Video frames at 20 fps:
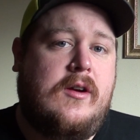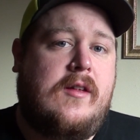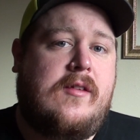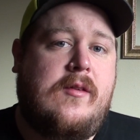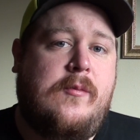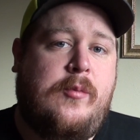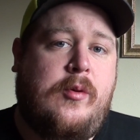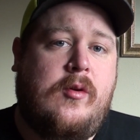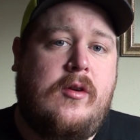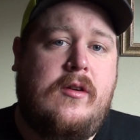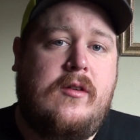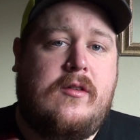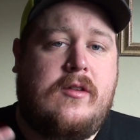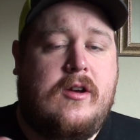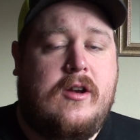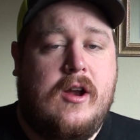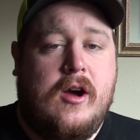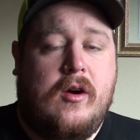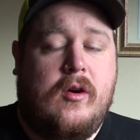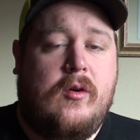It's important to
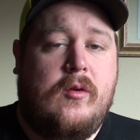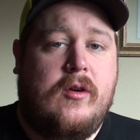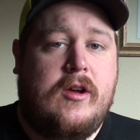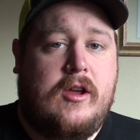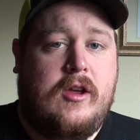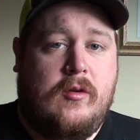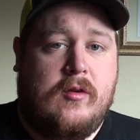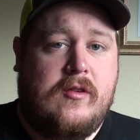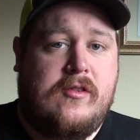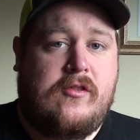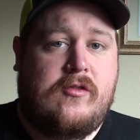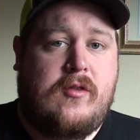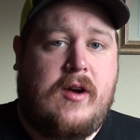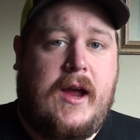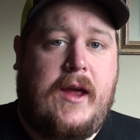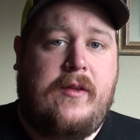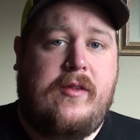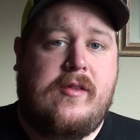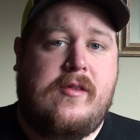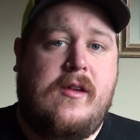know your
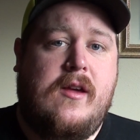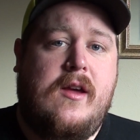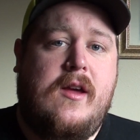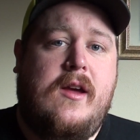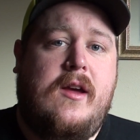strengths